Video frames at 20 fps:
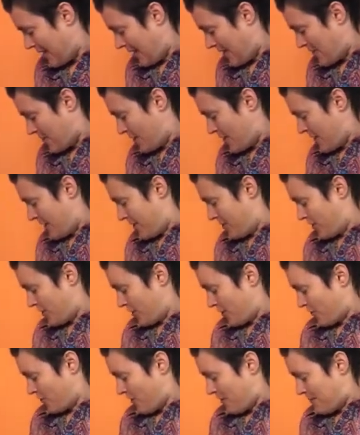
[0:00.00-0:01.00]
I've got an
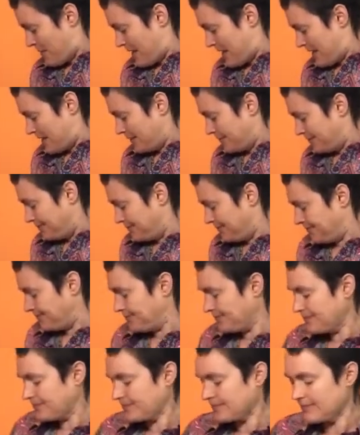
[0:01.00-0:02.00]
ocean drum here.
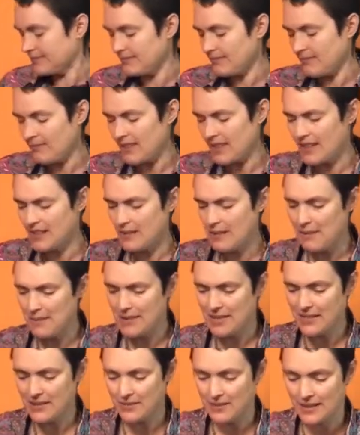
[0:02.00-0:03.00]

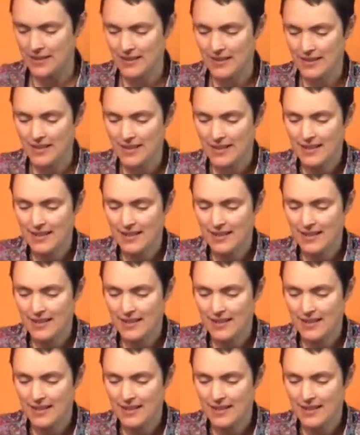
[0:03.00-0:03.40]
Remember this one?